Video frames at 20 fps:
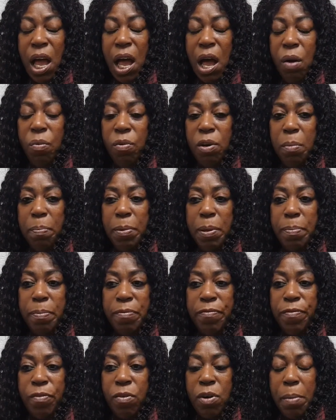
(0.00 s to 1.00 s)
I will be
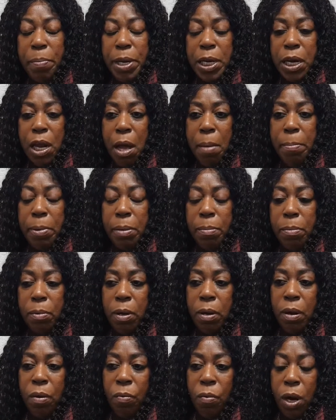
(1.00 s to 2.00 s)
performing
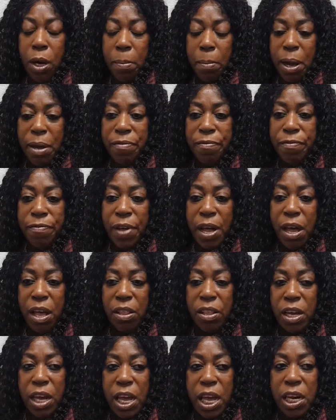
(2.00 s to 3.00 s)
one of my
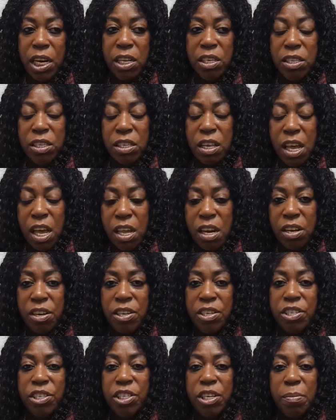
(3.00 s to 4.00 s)
father, Eddie Taylor,
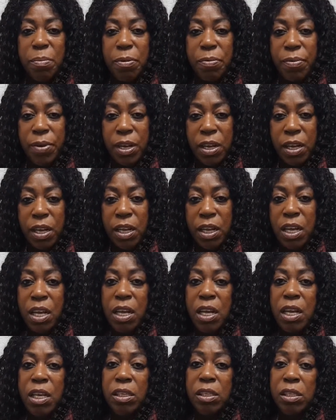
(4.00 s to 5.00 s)
and Jimmy Reed
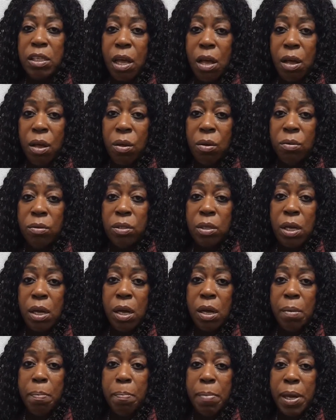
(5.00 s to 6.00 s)
songs,
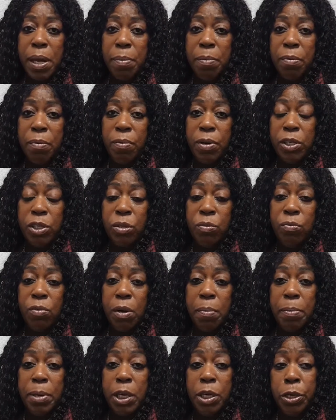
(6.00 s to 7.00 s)
"Baby, What You Want
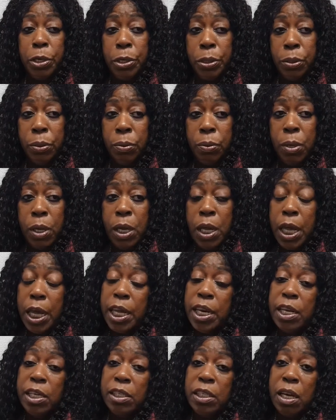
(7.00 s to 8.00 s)
Me to Do," and
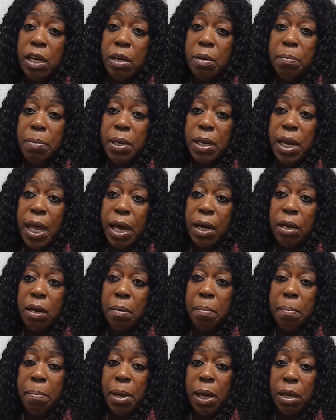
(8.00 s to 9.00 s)
it's gonna be like a
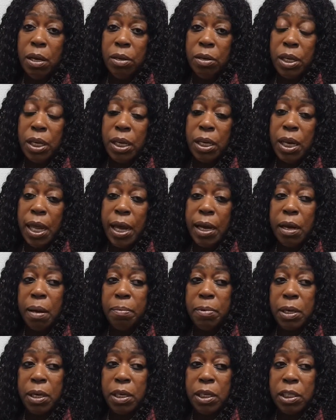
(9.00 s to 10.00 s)
melody. Like, I'm
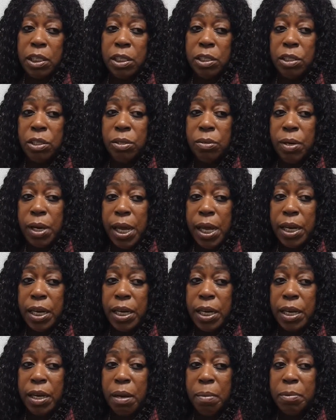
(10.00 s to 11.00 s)
gonna just do that, and
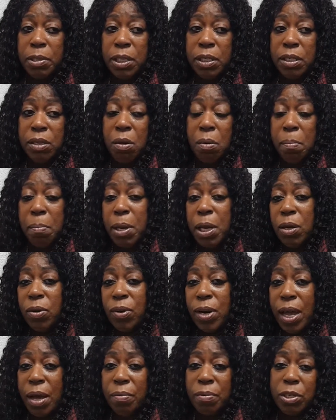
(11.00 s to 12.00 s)
then I'm just gonna mellow
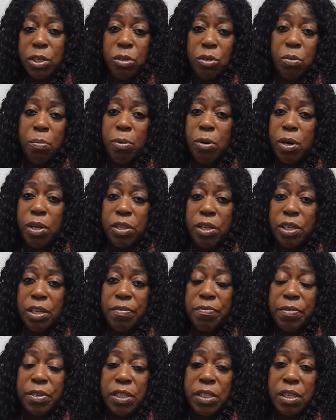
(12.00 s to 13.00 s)
it out with two more other
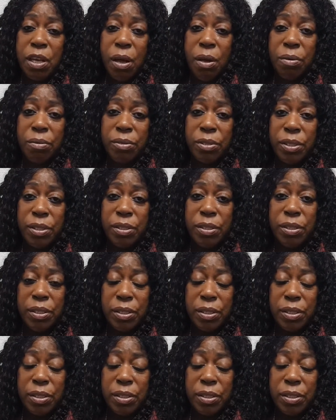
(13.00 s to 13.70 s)
different songs.